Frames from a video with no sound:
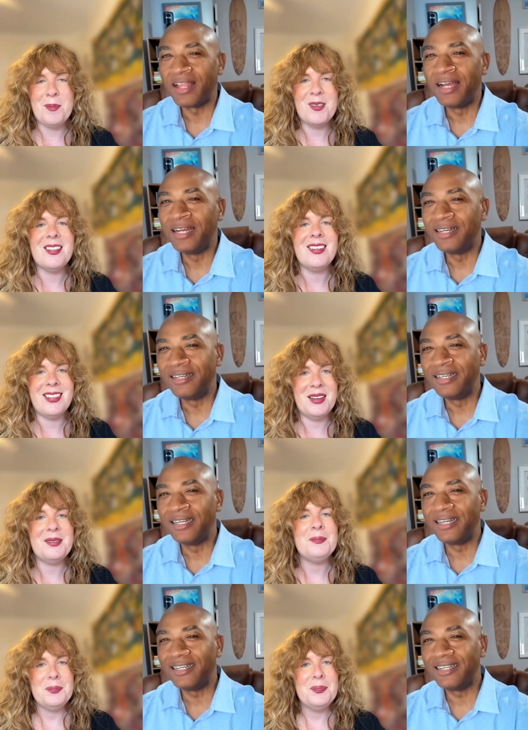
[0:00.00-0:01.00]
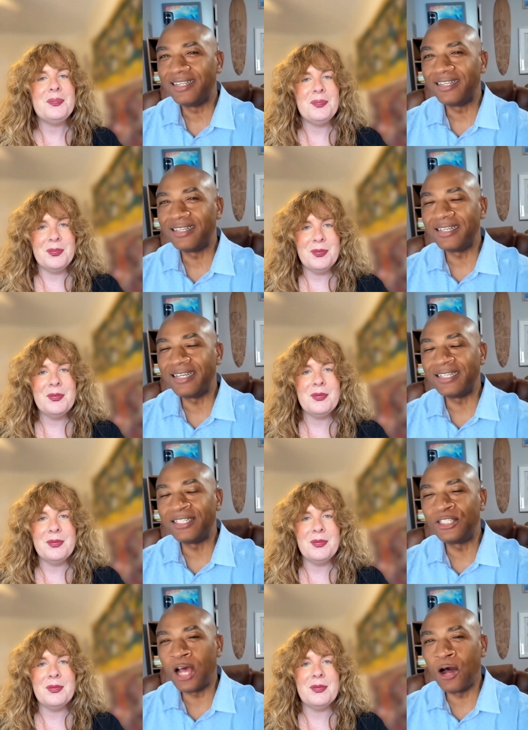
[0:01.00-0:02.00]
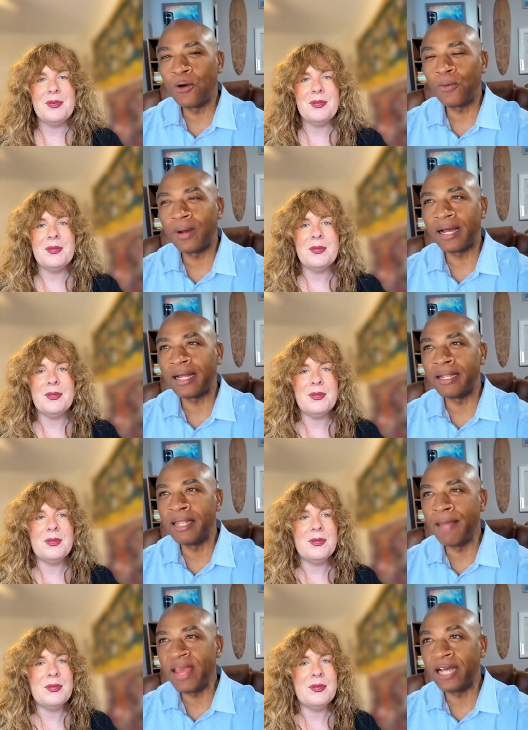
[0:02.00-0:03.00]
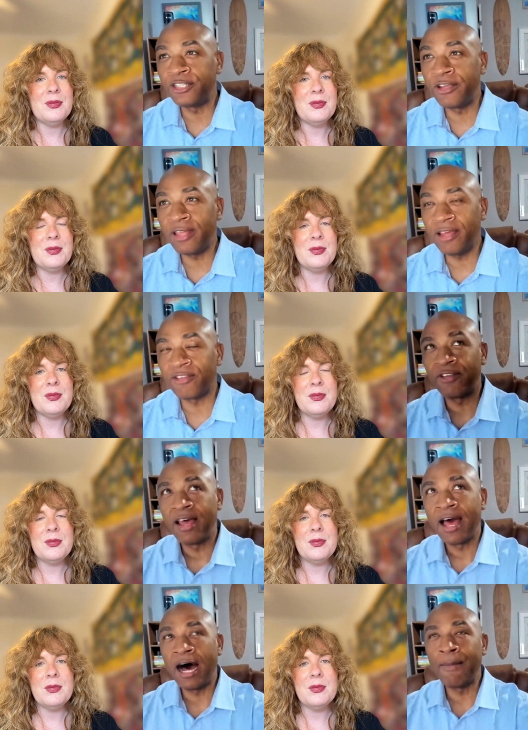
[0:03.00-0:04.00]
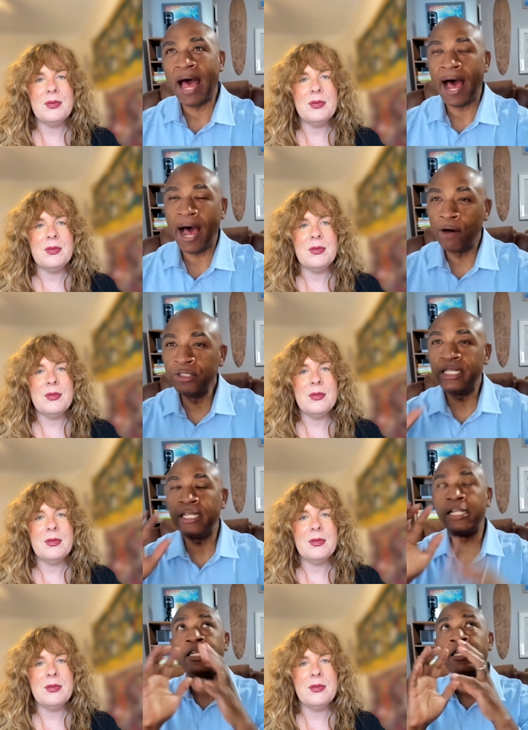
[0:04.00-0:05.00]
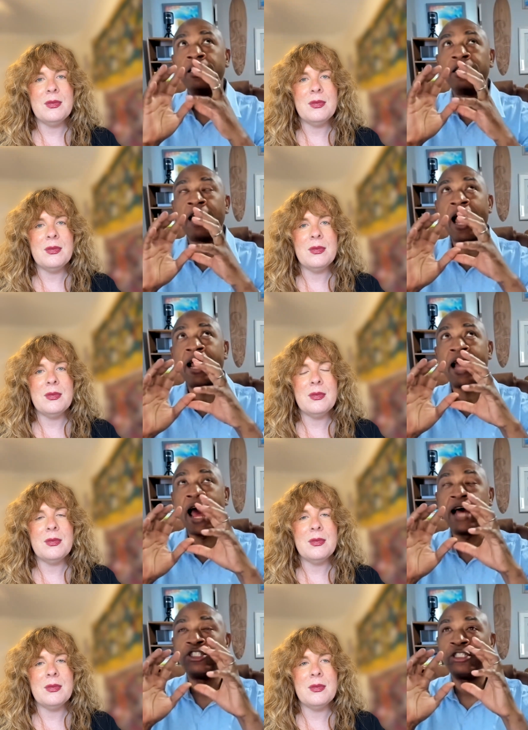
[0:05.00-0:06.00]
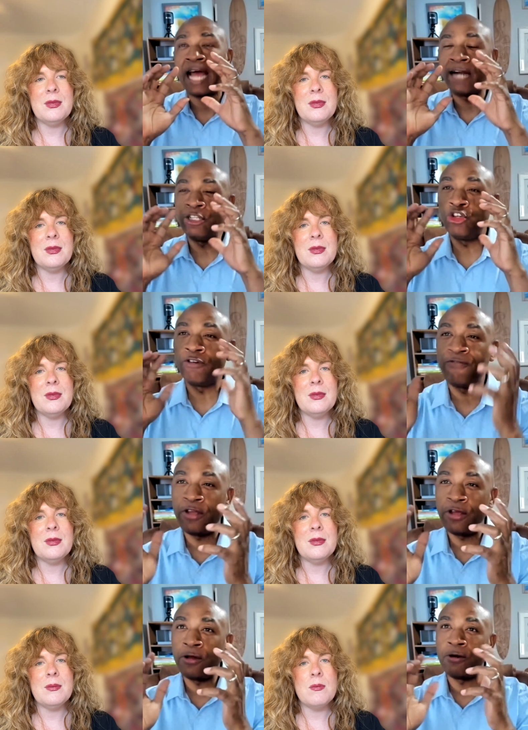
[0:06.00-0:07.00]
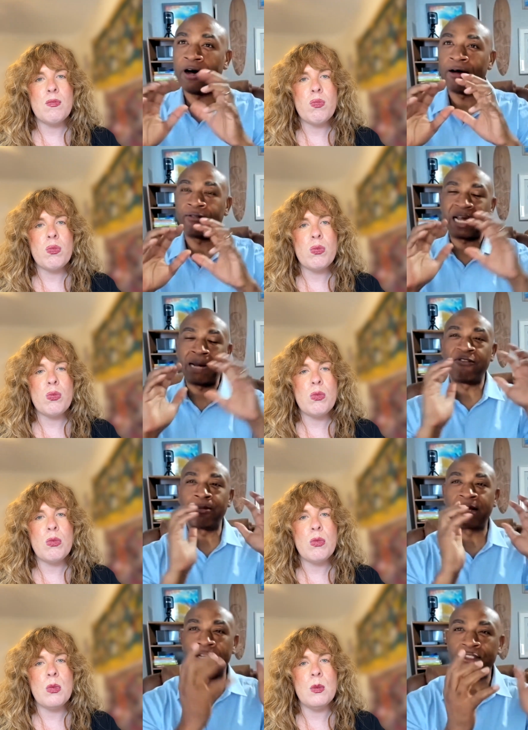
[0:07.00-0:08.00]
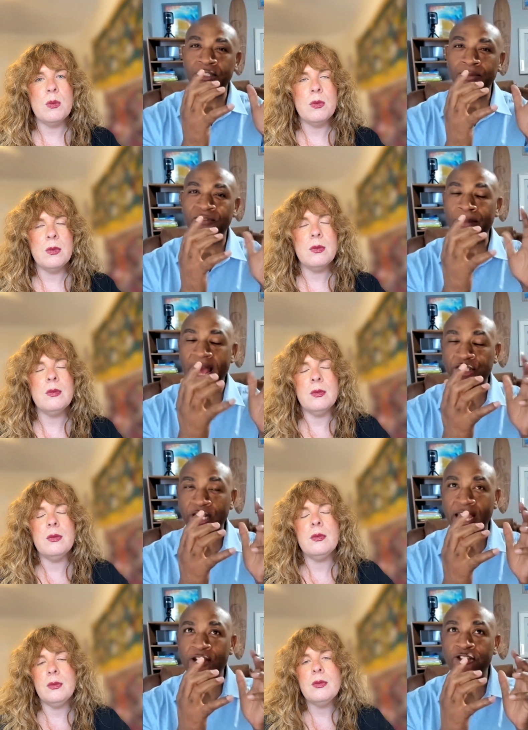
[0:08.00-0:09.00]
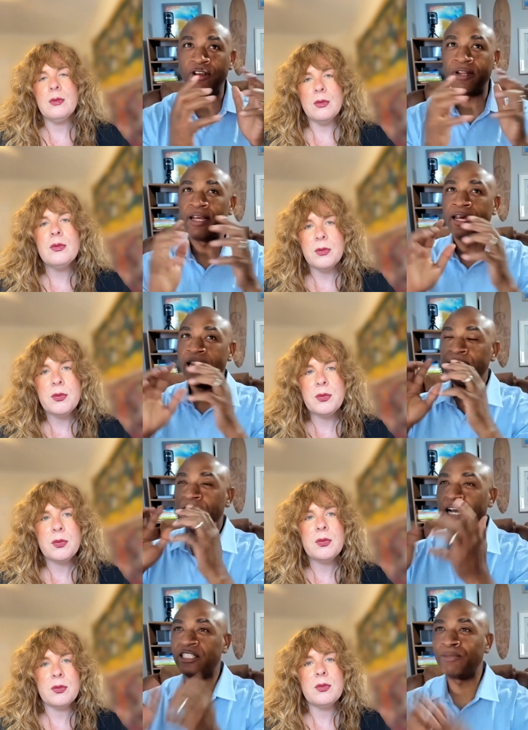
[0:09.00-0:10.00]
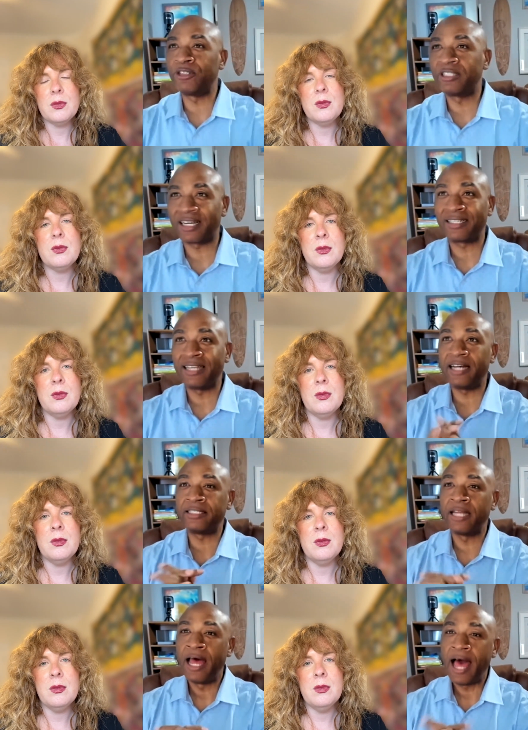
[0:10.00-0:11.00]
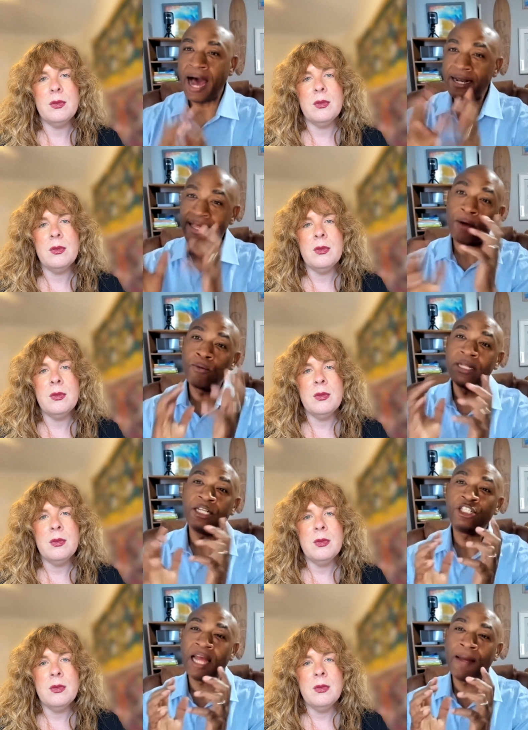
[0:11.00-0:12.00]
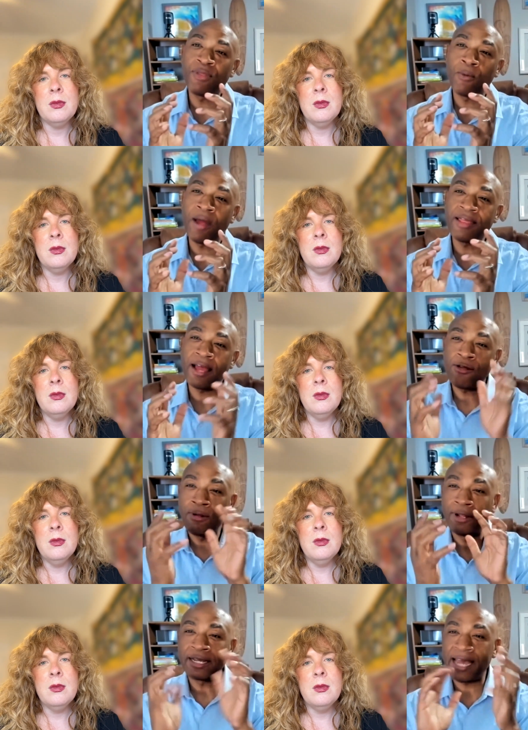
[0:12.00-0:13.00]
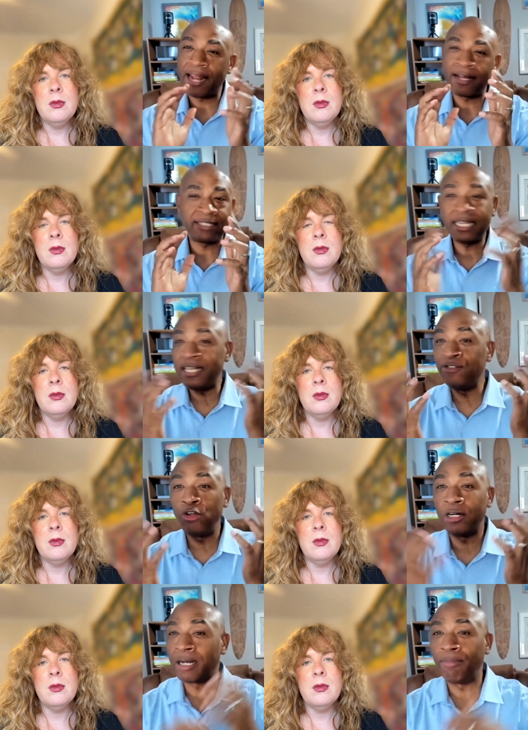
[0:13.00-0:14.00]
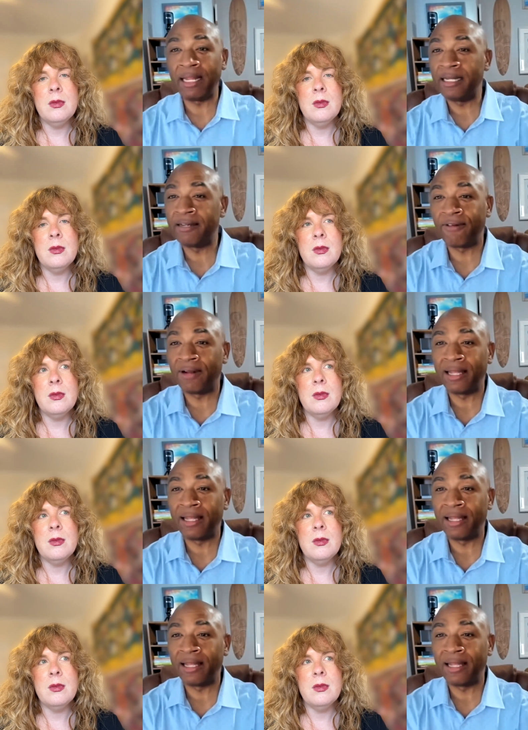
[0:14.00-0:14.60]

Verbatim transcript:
Speaker 1: absolutely. So let me ask you this. Um, how did had how did your view coming from custom from education into customer success, how did that really shape the way that you look at it? Because that gives you a completely different